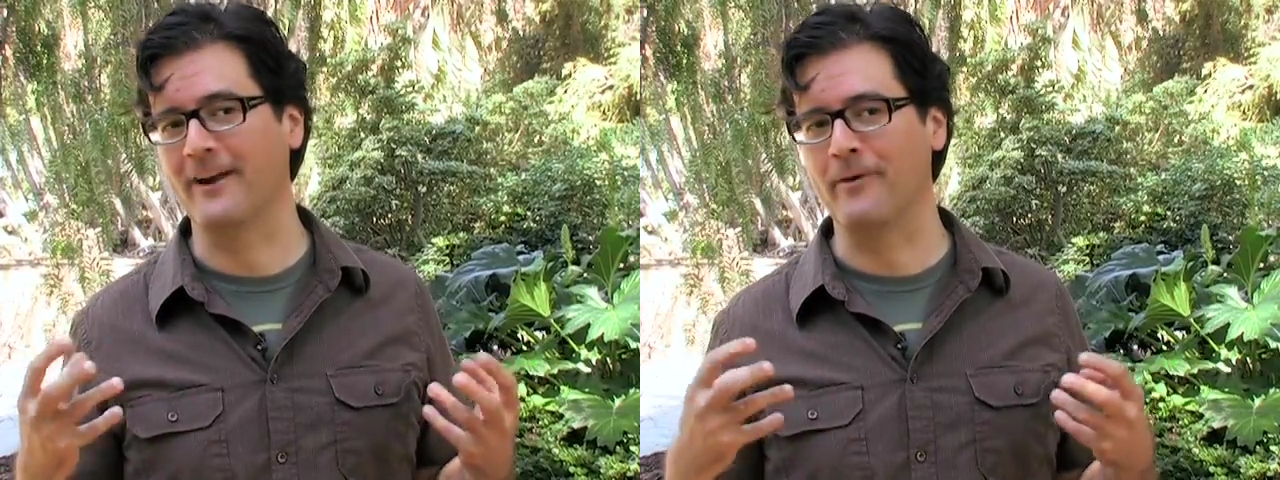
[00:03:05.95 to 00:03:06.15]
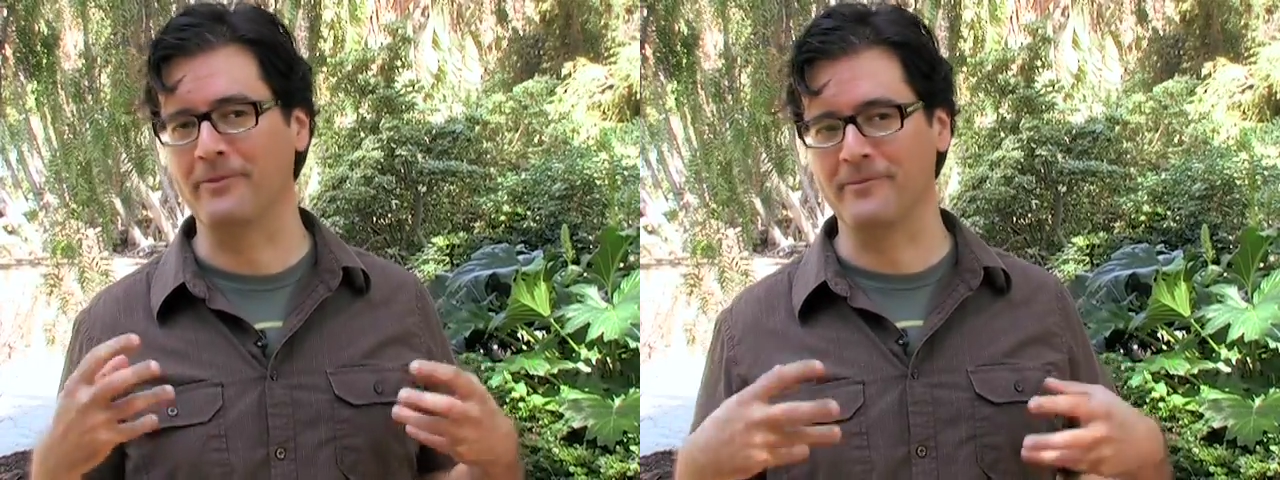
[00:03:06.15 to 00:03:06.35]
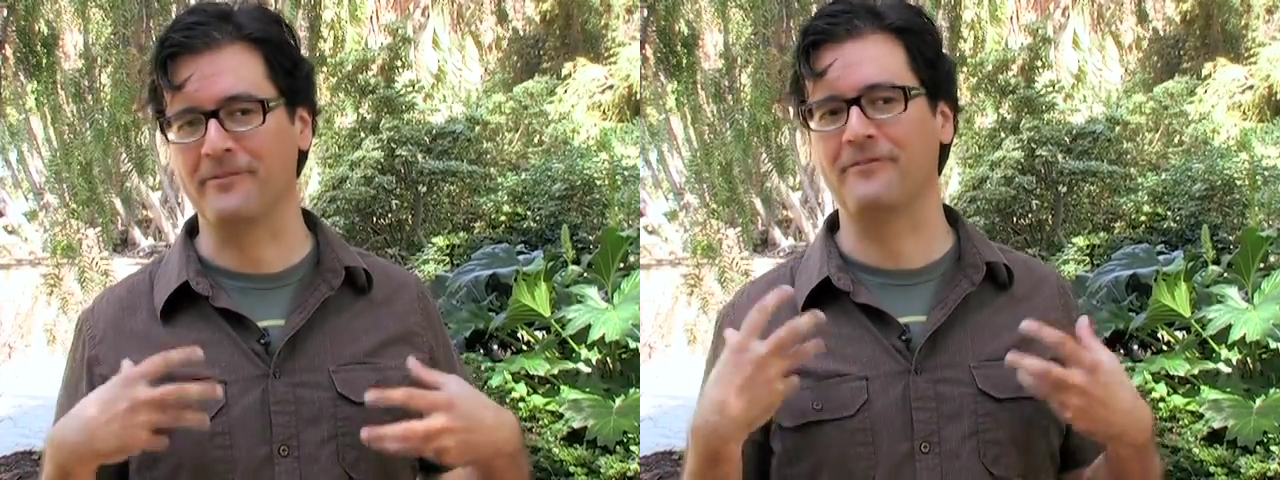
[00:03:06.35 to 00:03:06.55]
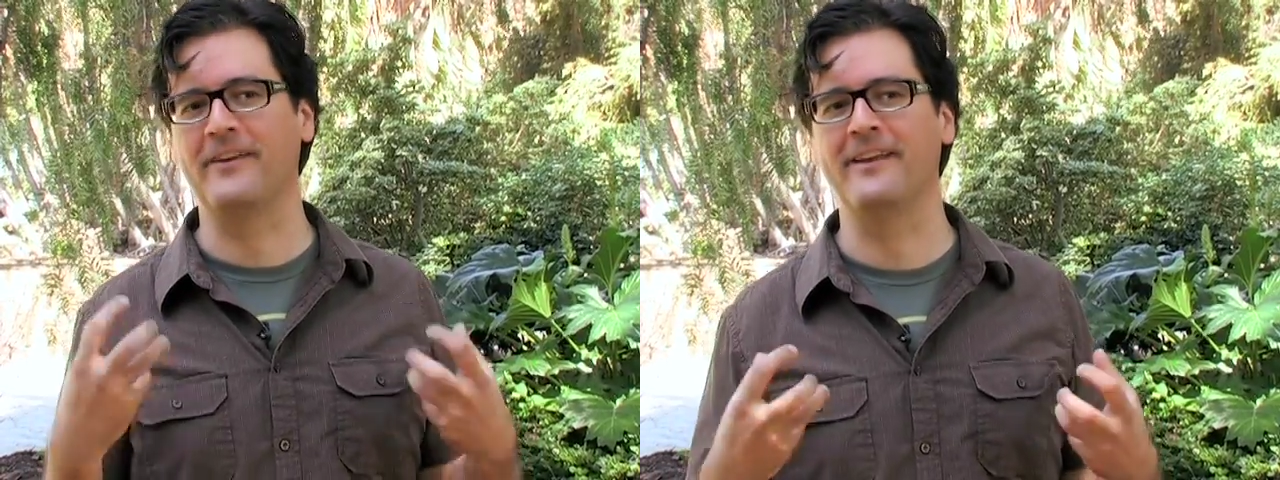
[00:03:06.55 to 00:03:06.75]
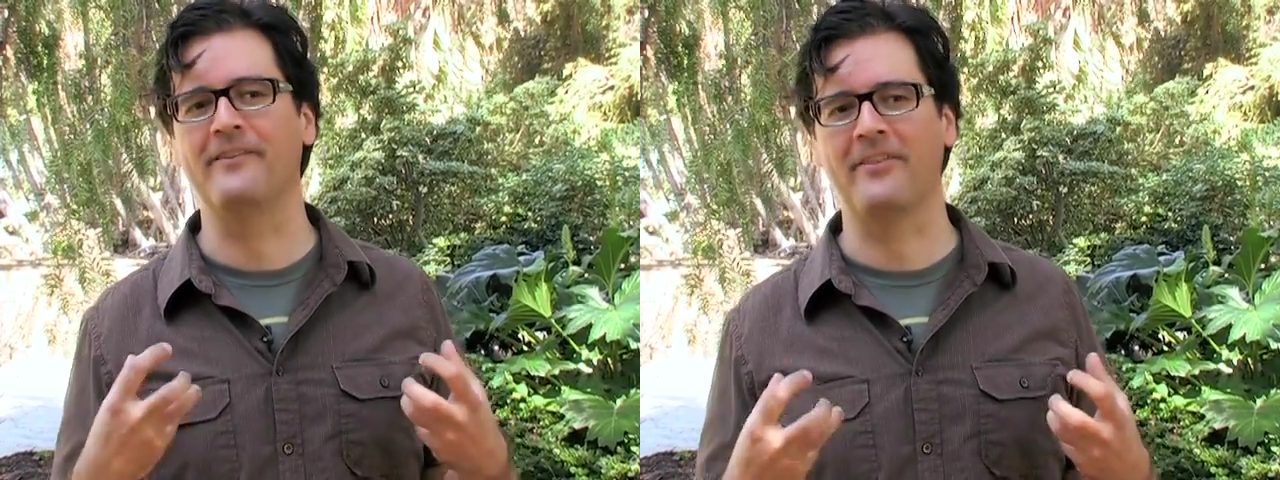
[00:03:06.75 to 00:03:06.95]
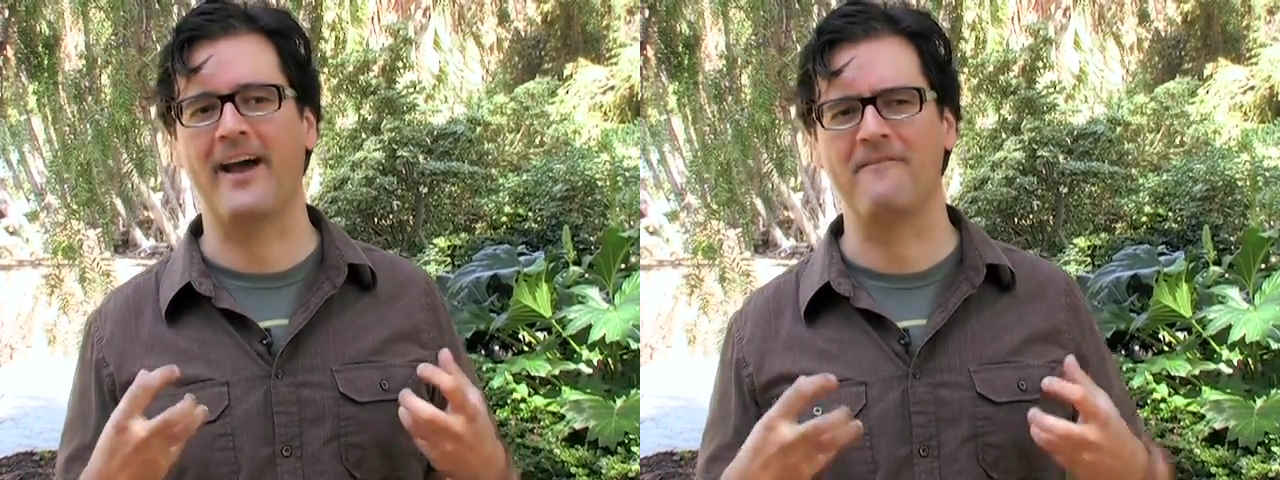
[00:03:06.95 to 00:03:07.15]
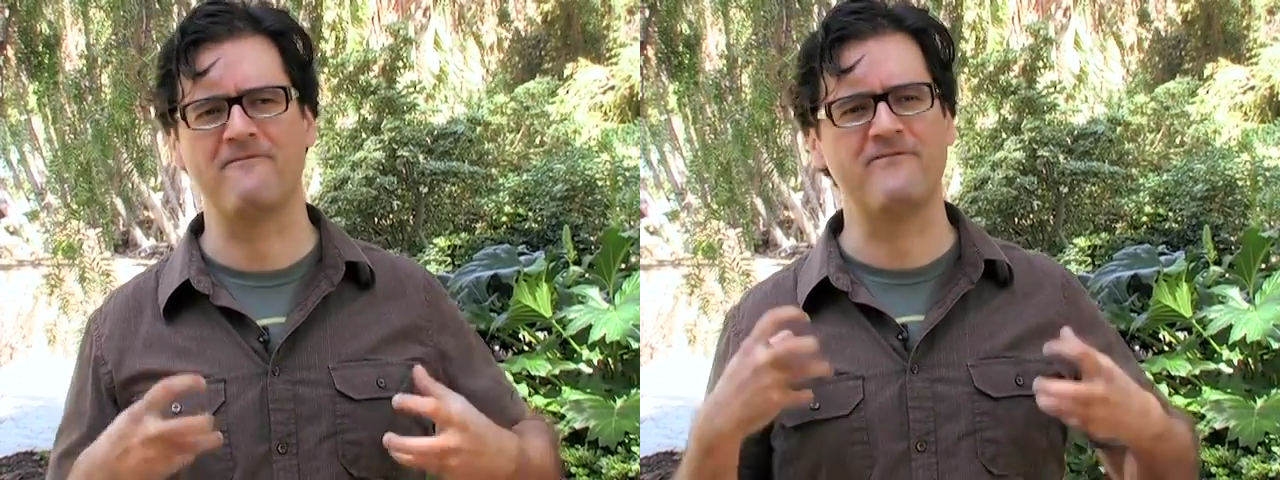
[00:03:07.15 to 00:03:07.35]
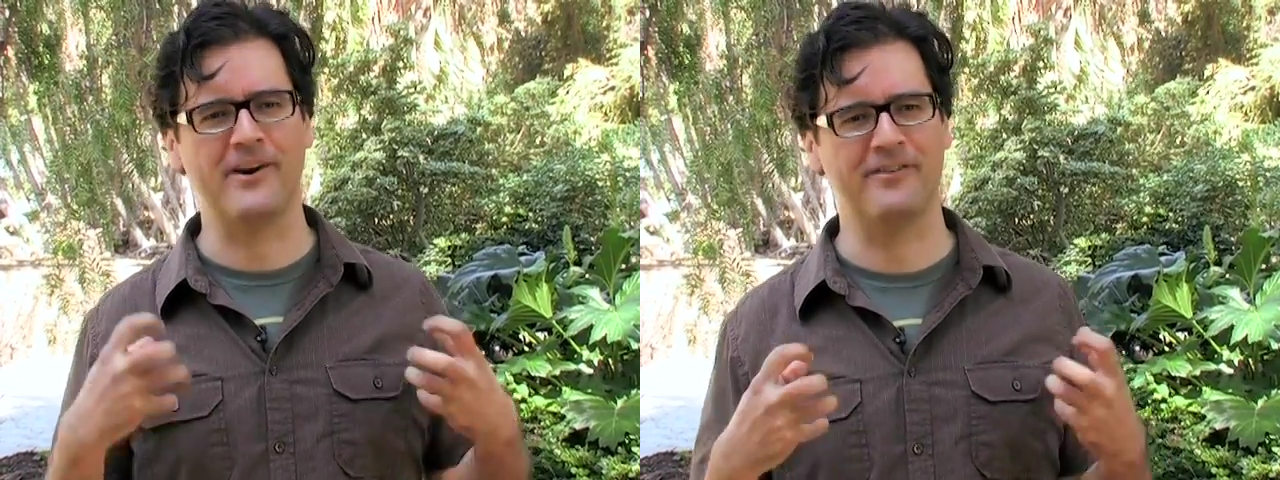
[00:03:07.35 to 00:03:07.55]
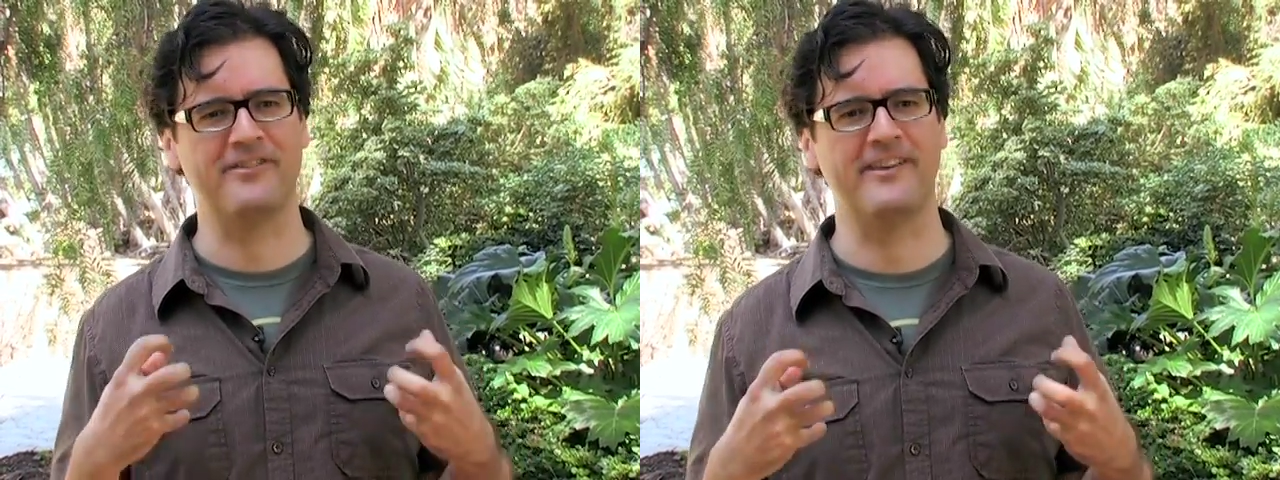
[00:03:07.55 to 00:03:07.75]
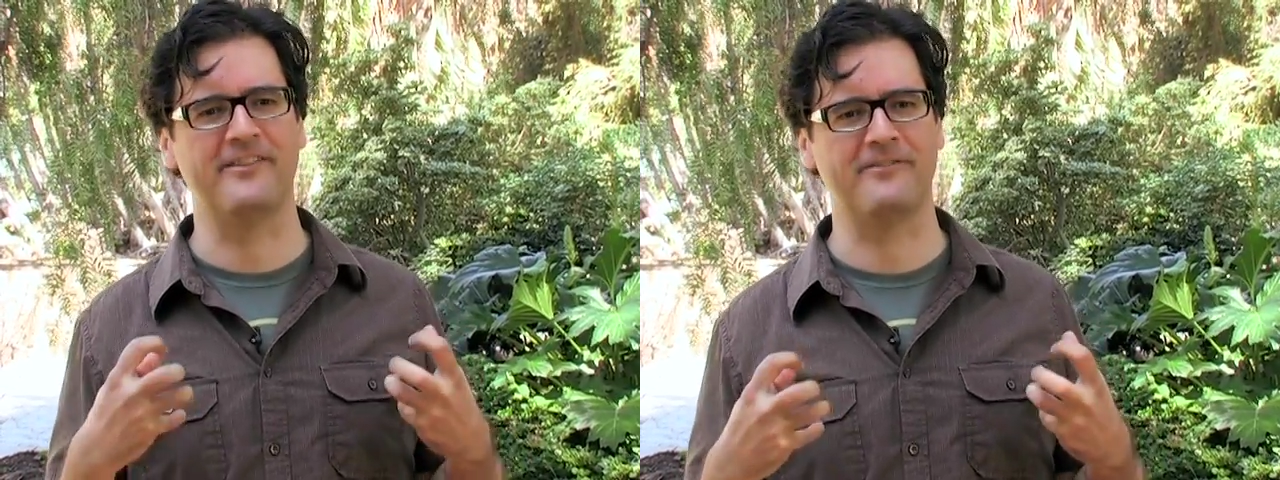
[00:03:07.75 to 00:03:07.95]
I want them to feel that
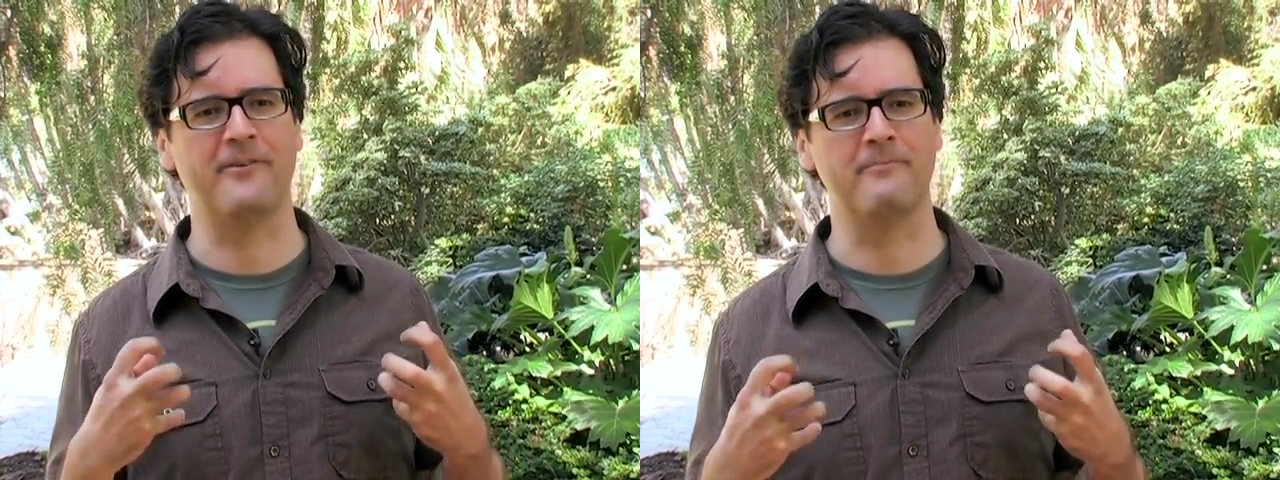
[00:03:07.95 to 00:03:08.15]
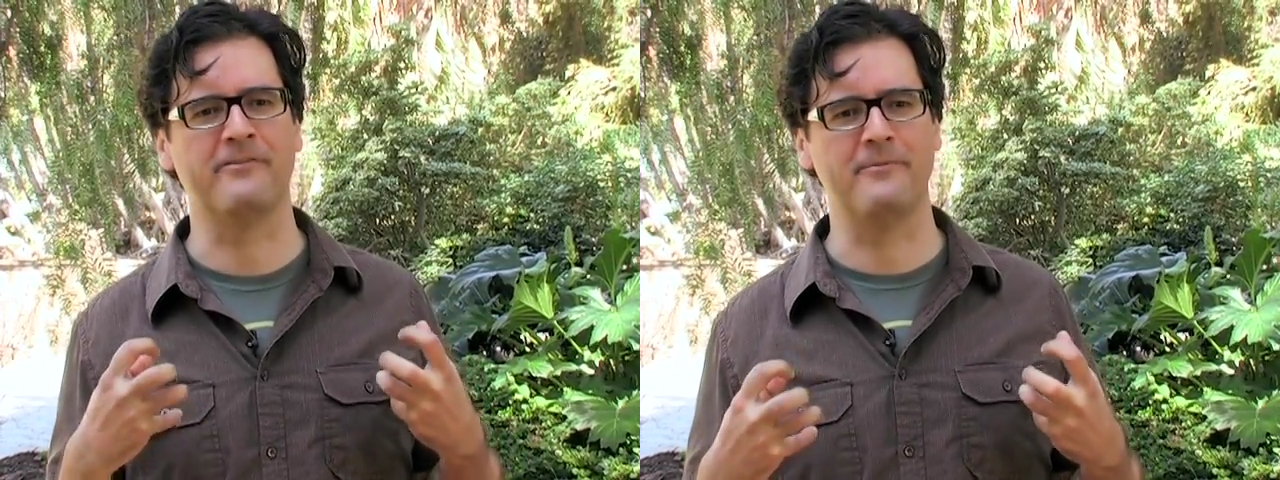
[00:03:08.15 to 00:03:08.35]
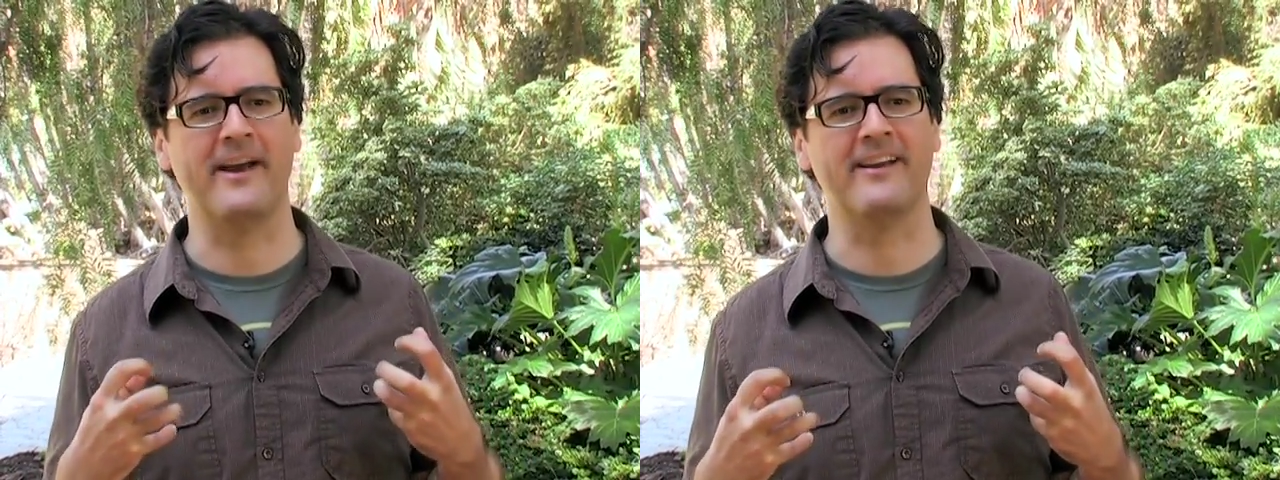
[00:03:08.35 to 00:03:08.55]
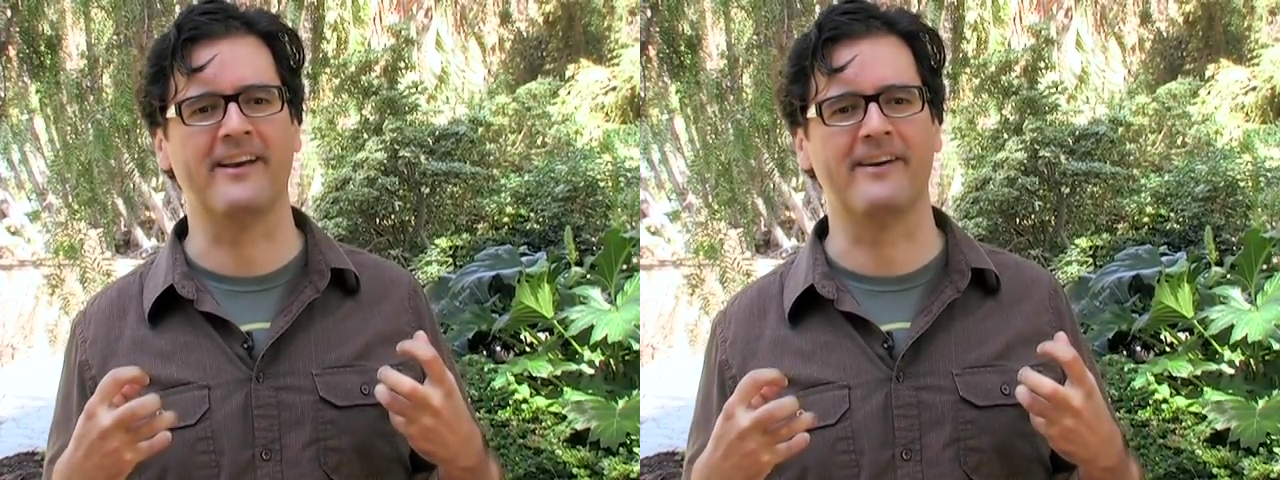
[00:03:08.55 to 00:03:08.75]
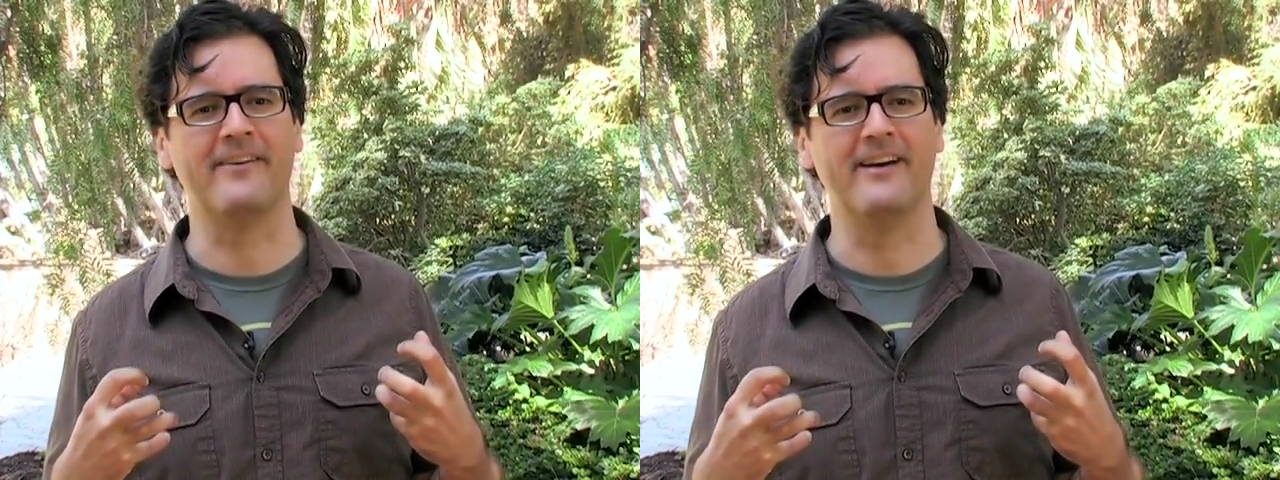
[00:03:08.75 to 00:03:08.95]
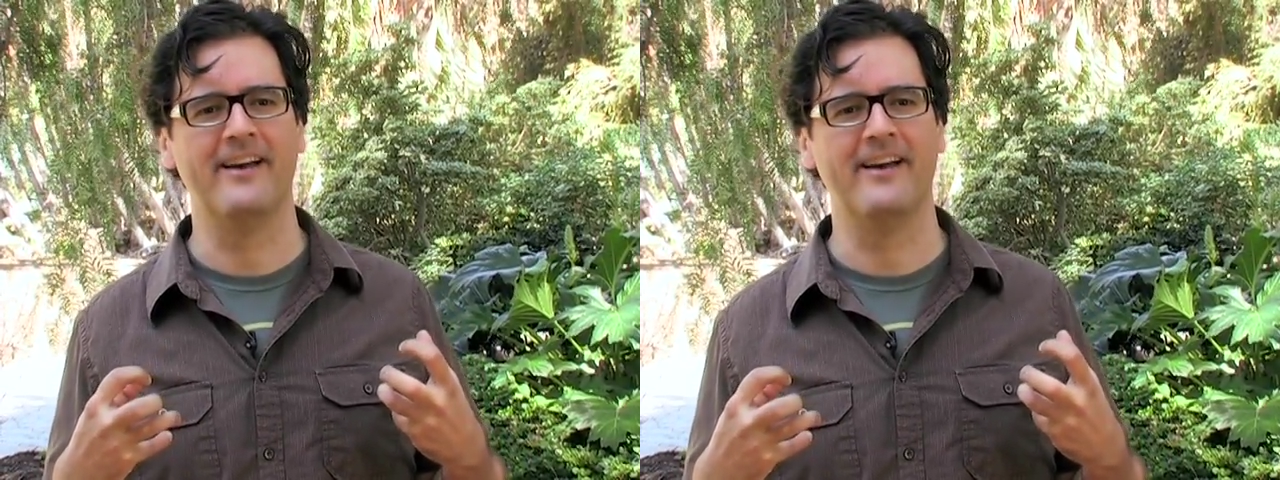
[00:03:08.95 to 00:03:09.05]
fierceness from flamenco